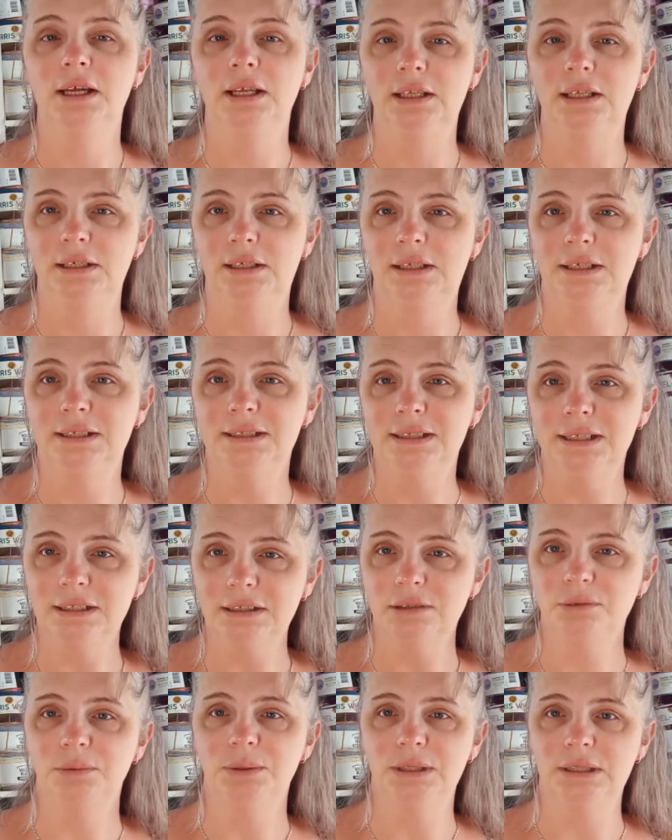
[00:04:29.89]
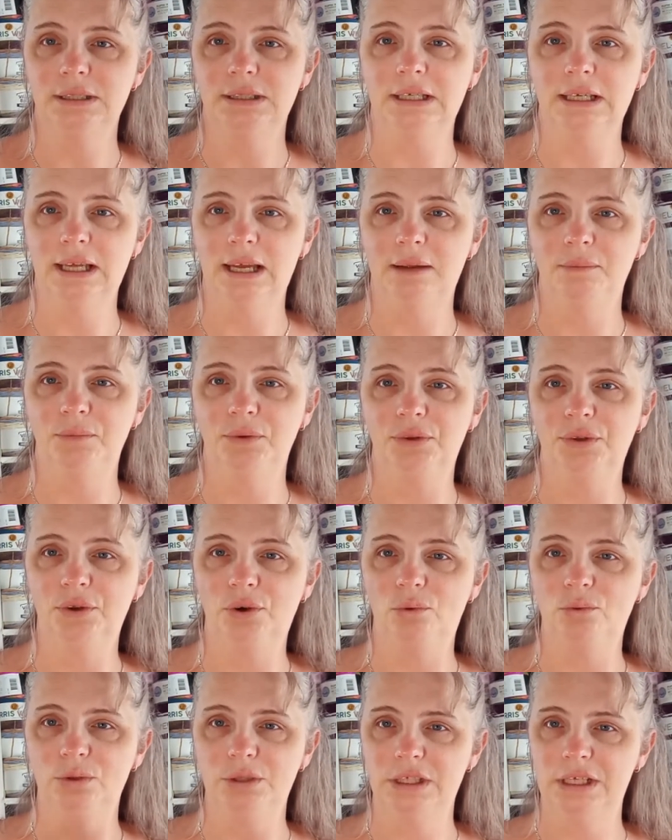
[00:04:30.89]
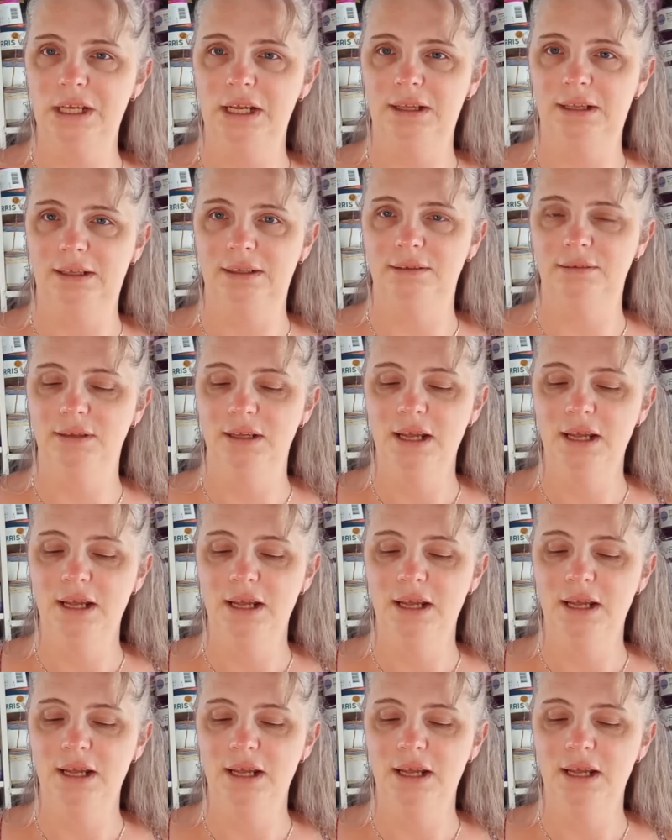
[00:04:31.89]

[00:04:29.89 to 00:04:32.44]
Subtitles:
little accessories that came with it all together.